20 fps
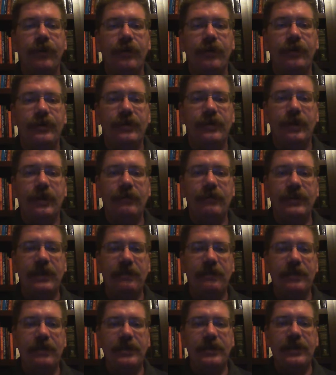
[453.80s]
There are some
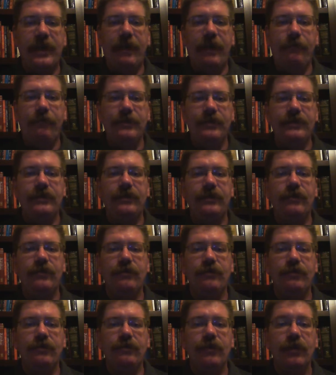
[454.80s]
7-inch tablets that you
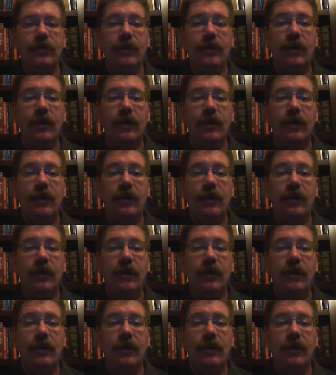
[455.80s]
can